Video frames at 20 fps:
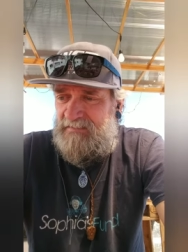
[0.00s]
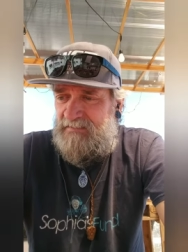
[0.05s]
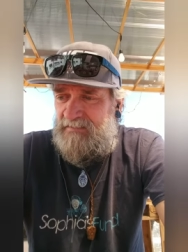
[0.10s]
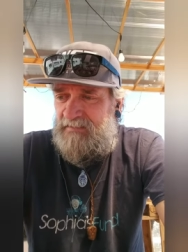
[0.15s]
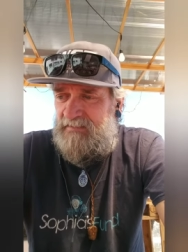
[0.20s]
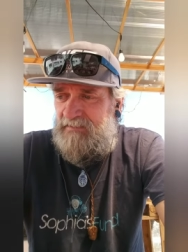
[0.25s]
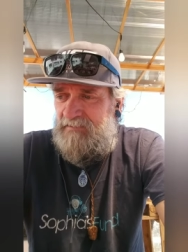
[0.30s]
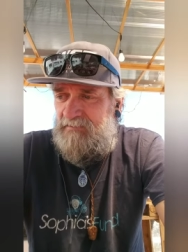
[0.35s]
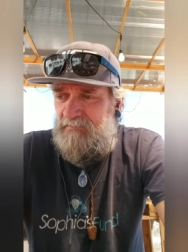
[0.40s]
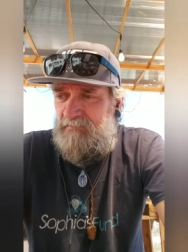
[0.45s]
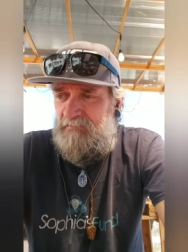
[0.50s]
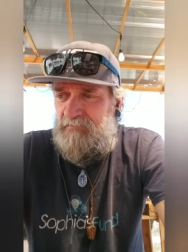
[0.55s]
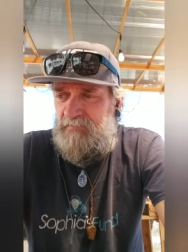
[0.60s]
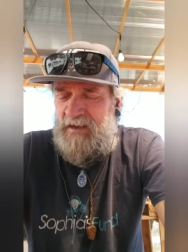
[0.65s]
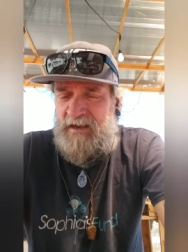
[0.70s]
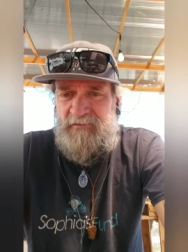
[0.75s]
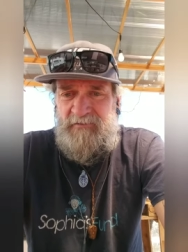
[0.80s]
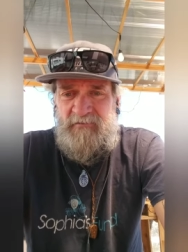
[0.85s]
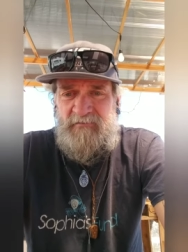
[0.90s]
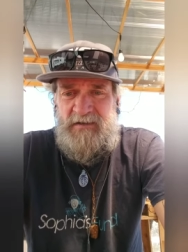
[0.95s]
uh
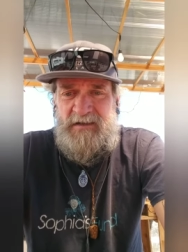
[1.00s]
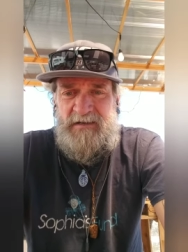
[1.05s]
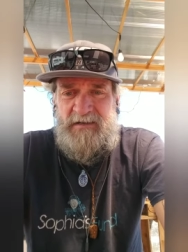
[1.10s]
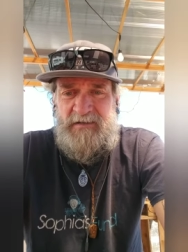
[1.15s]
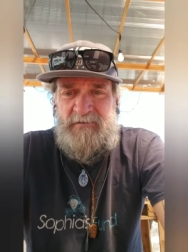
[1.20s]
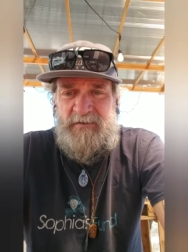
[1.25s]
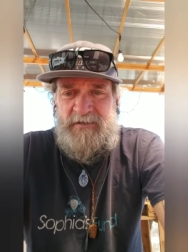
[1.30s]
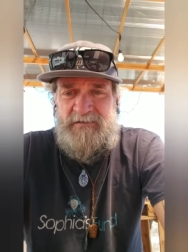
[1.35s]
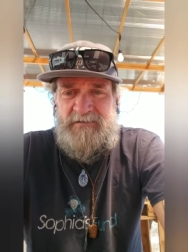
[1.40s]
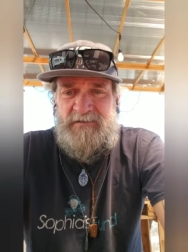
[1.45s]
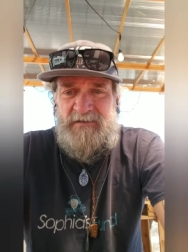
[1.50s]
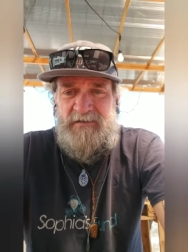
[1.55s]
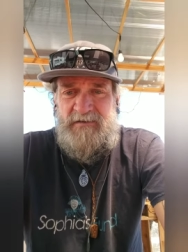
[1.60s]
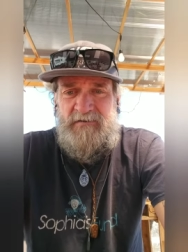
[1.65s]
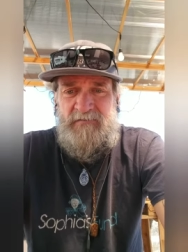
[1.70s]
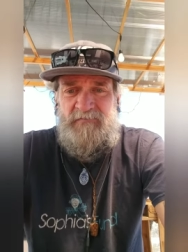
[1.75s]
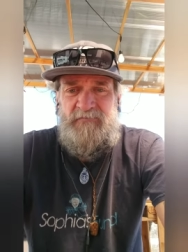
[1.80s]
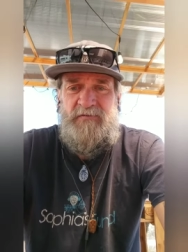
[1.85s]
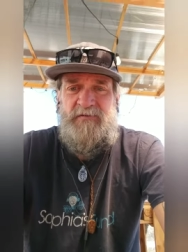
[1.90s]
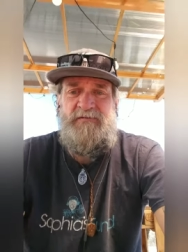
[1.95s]
path of healing
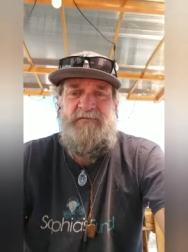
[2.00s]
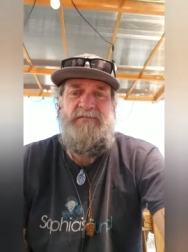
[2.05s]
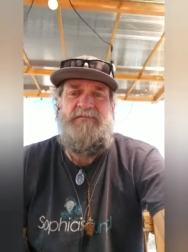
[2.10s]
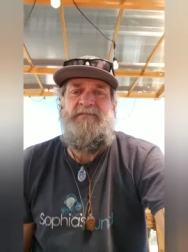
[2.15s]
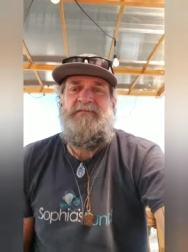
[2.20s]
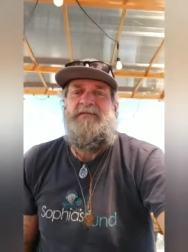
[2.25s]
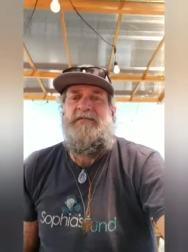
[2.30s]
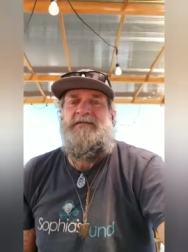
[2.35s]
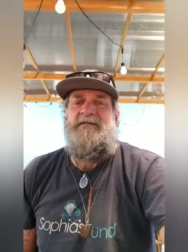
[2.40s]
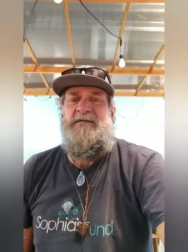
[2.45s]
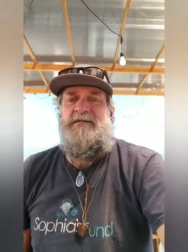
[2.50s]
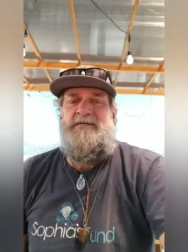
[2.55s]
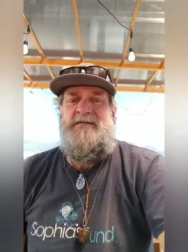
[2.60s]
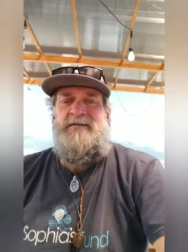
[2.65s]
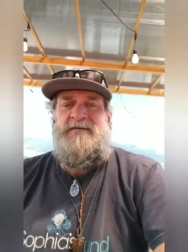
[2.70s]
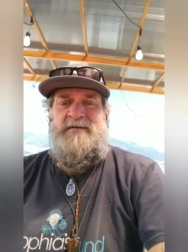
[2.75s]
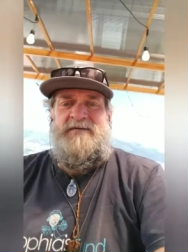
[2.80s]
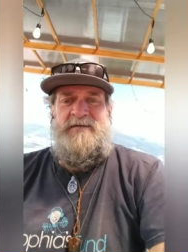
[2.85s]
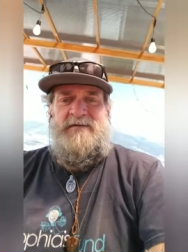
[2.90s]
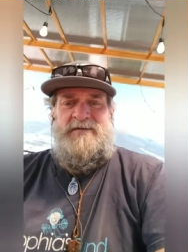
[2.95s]
myself and
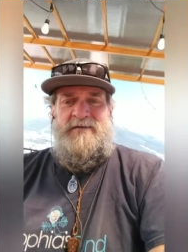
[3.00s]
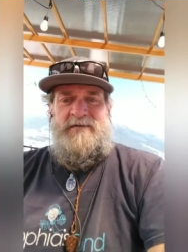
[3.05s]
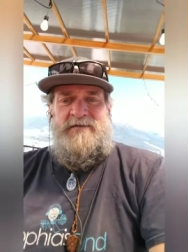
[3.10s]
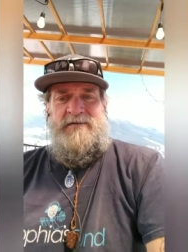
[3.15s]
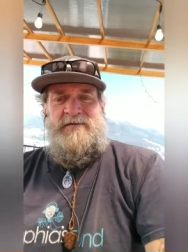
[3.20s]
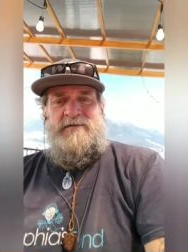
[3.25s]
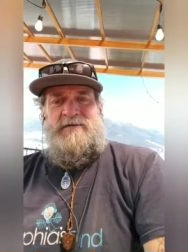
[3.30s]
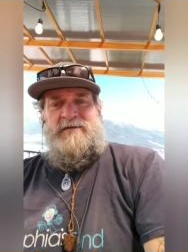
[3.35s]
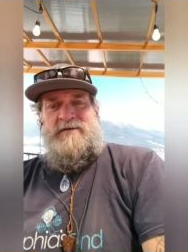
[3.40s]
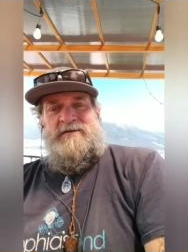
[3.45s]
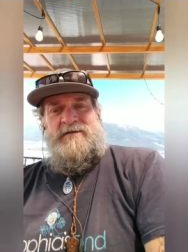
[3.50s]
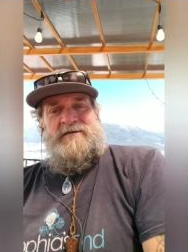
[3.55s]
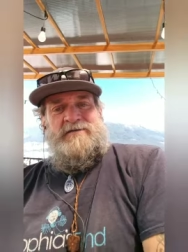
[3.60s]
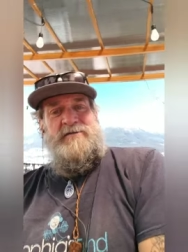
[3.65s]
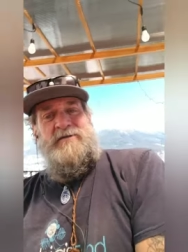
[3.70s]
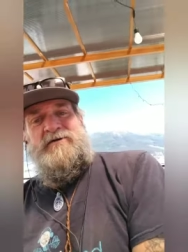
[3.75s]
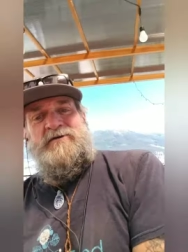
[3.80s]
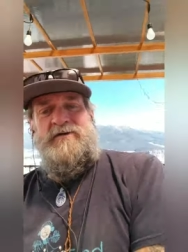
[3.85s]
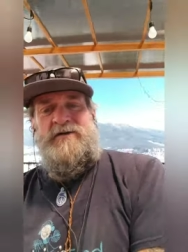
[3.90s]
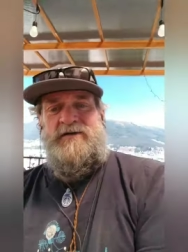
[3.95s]

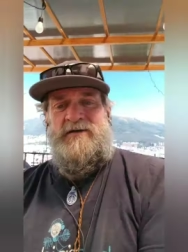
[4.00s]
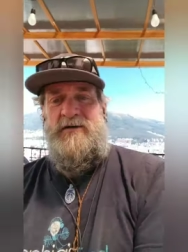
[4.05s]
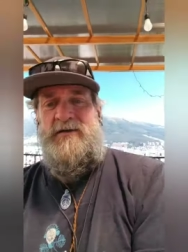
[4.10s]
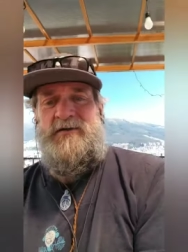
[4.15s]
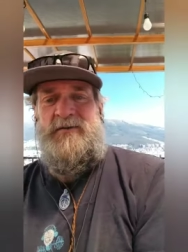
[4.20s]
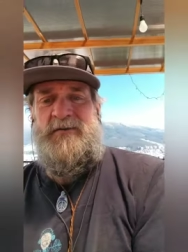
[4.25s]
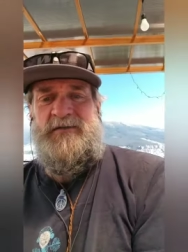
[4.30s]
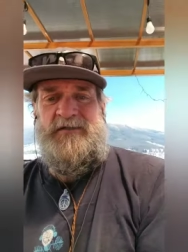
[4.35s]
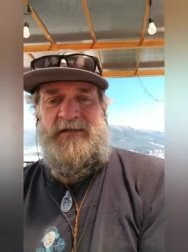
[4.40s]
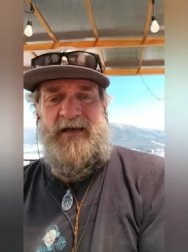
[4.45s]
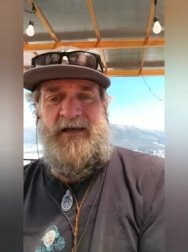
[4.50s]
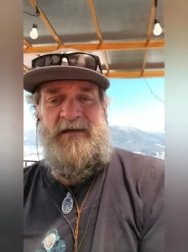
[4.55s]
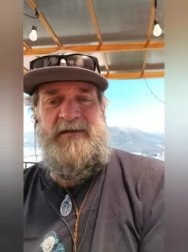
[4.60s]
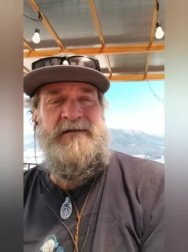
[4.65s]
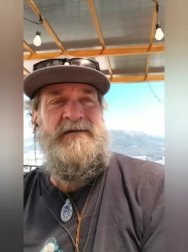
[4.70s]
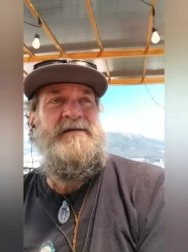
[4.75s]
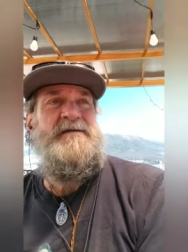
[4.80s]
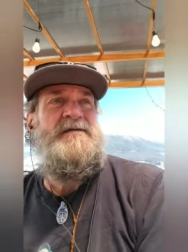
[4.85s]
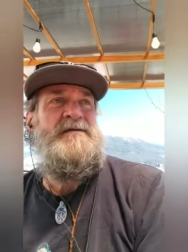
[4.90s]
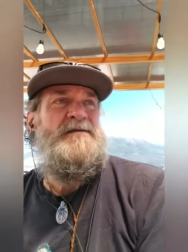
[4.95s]
so, but yeah,
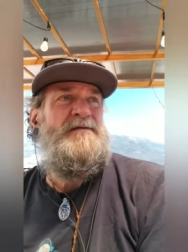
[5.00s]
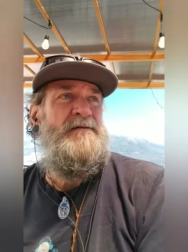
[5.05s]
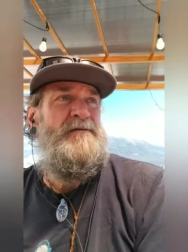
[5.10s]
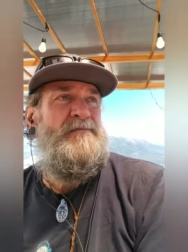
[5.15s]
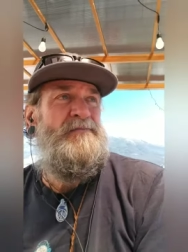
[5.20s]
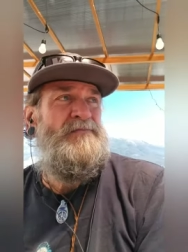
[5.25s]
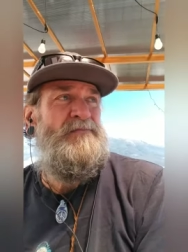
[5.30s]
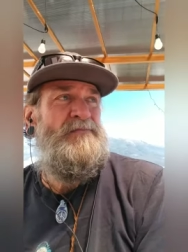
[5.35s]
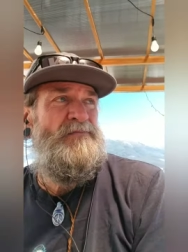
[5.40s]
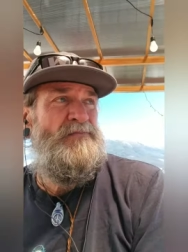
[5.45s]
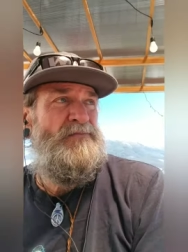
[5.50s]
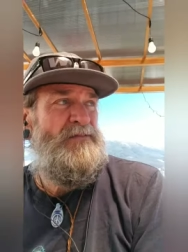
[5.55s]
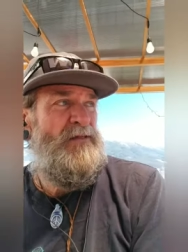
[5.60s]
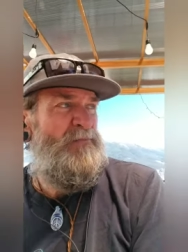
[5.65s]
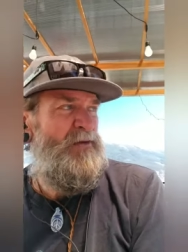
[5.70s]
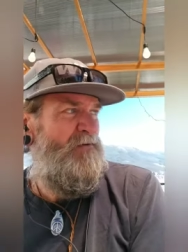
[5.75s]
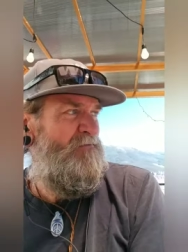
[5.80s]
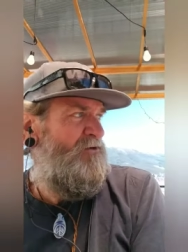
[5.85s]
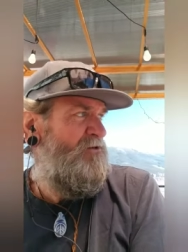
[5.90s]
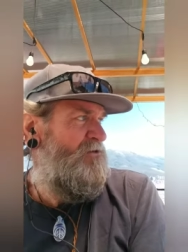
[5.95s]

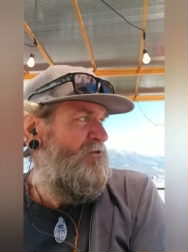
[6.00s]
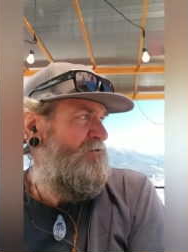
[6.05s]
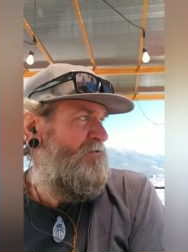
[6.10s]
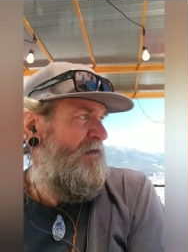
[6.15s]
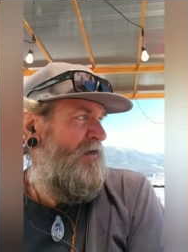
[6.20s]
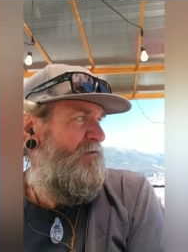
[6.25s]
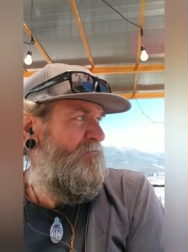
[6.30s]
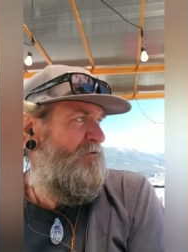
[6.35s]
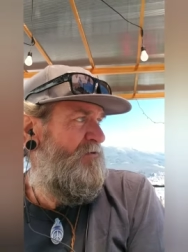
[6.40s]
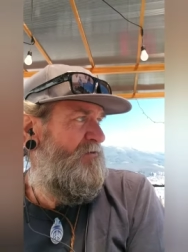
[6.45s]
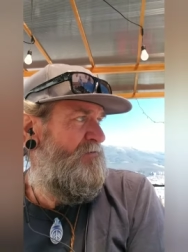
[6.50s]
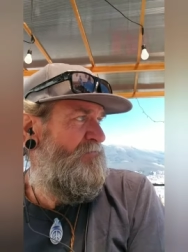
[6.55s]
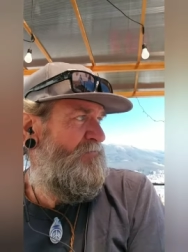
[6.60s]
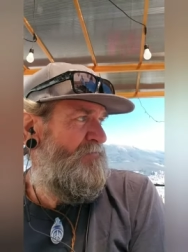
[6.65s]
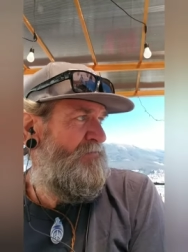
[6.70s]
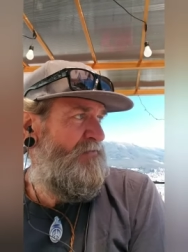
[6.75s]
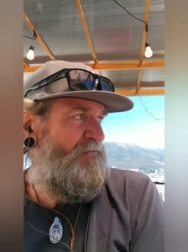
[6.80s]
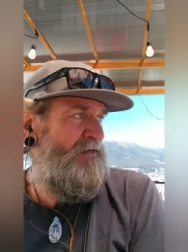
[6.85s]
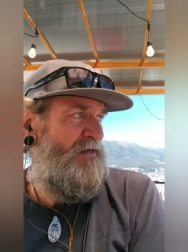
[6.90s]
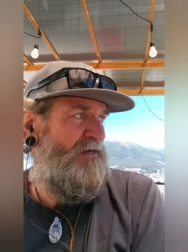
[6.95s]
I'm having a good time here.
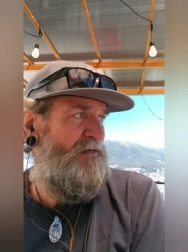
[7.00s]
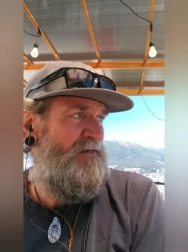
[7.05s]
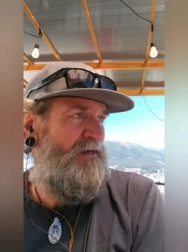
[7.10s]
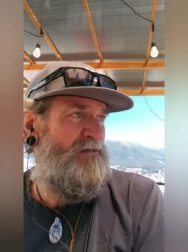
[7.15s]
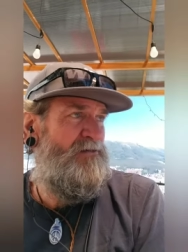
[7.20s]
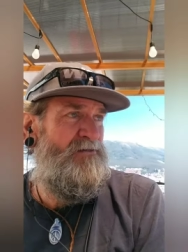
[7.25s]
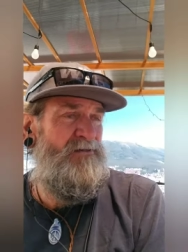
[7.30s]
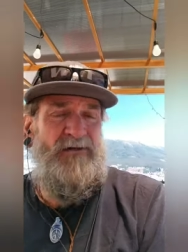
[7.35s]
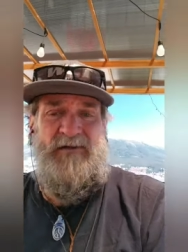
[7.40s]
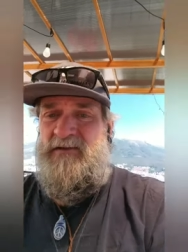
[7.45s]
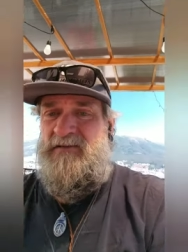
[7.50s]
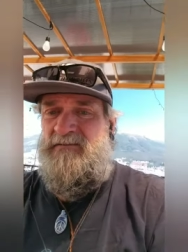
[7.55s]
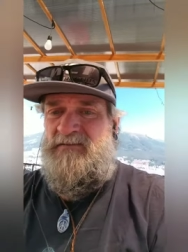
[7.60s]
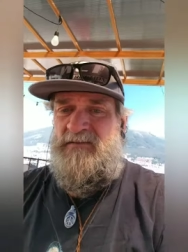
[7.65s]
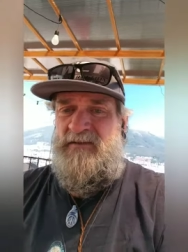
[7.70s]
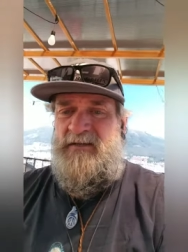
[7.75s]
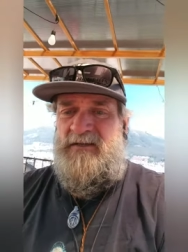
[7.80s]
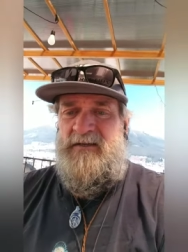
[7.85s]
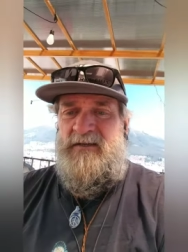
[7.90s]
I've got a nice little